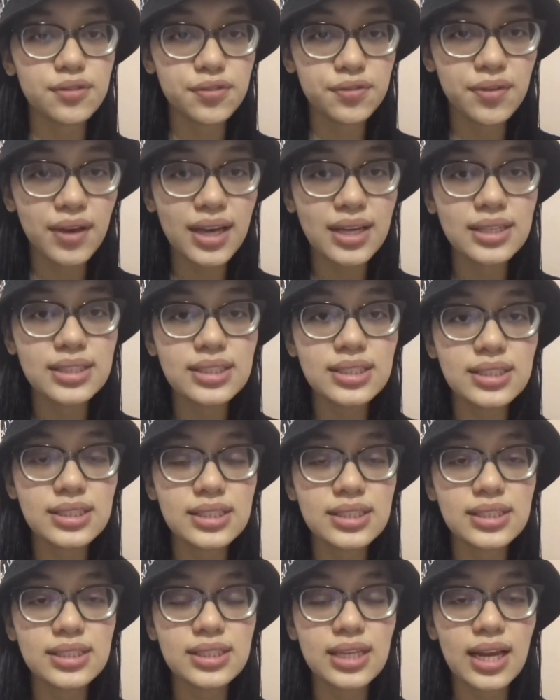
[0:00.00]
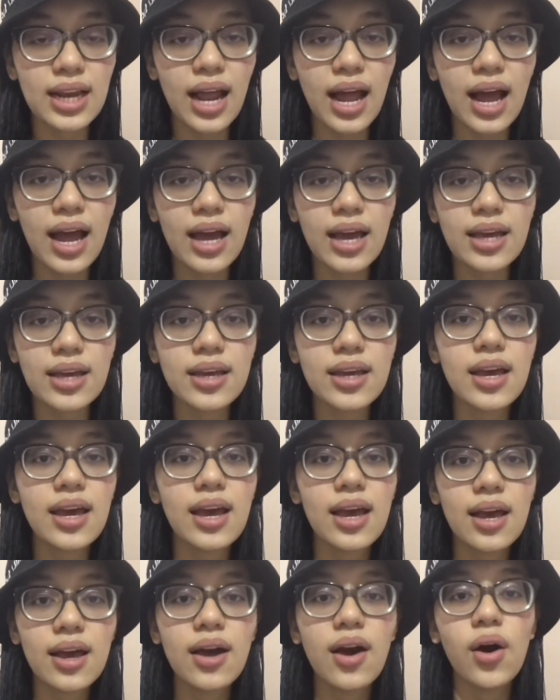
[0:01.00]
phase that I
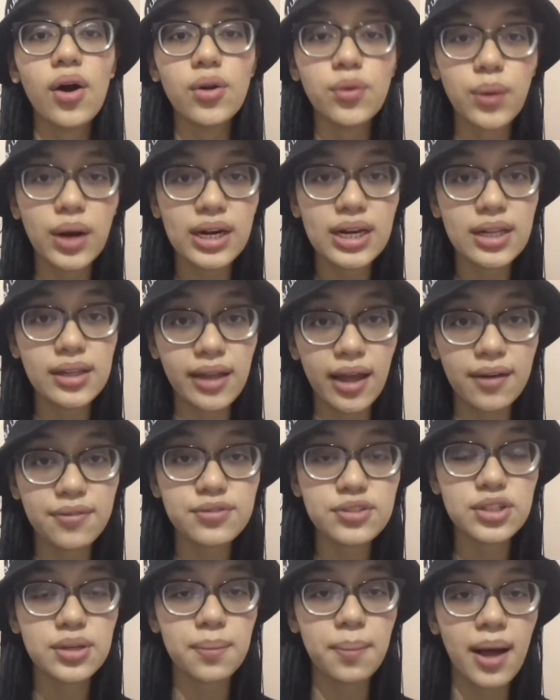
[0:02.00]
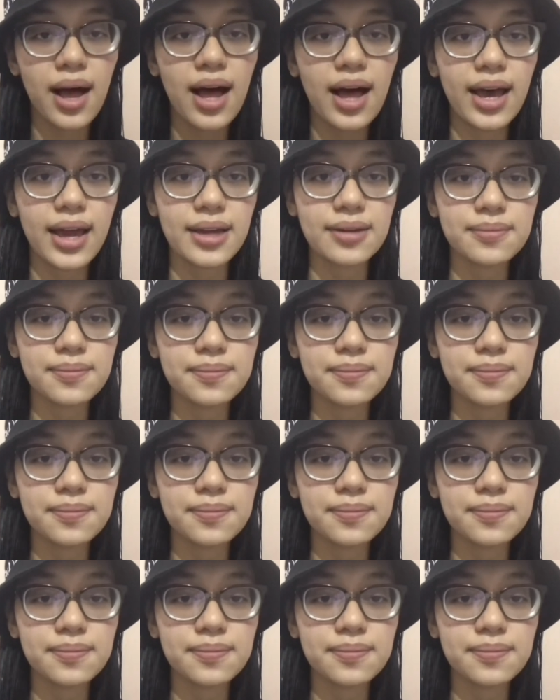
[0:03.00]
already left behind.